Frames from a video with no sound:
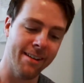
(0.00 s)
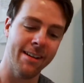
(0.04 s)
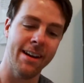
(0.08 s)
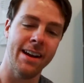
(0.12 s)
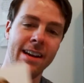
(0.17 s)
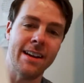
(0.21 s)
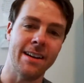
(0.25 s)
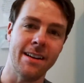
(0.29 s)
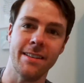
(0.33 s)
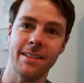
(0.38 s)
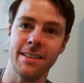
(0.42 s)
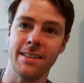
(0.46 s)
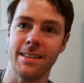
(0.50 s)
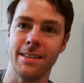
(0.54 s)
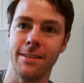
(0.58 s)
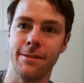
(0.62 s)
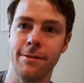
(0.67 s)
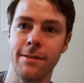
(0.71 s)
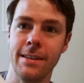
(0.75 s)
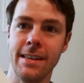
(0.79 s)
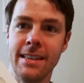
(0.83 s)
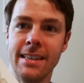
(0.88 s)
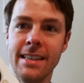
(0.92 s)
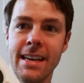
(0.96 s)
right here. This is
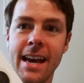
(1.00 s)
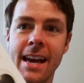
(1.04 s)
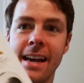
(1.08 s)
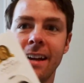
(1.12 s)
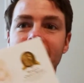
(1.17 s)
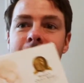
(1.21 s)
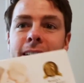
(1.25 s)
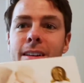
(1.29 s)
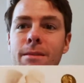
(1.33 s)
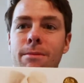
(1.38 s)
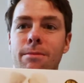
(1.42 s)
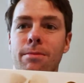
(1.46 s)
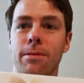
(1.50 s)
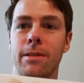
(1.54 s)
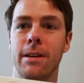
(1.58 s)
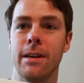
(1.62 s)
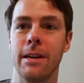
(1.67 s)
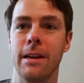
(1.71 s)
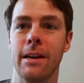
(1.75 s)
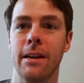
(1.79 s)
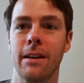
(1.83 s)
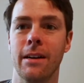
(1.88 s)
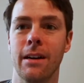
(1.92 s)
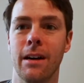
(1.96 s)
VTech,
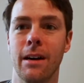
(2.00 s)
pretty